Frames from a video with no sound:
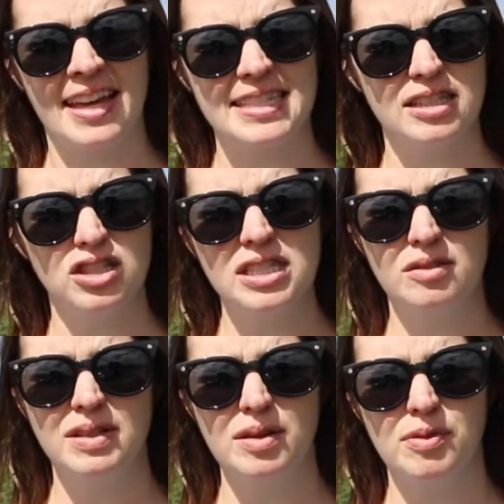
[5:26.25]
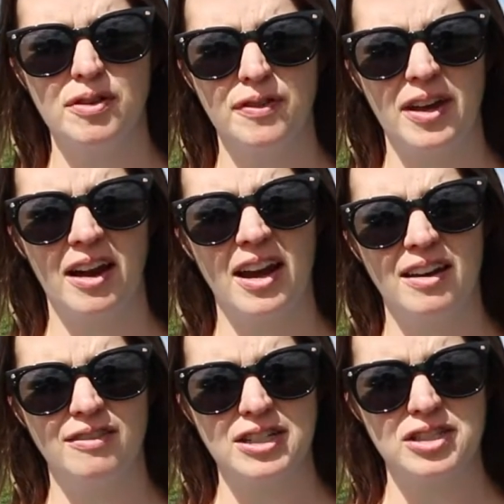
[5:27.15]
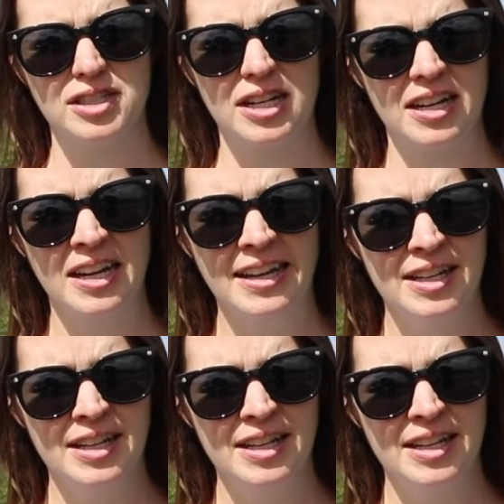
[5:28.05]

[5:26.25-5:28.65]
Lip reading: It's just a really beautiful area of Rochester.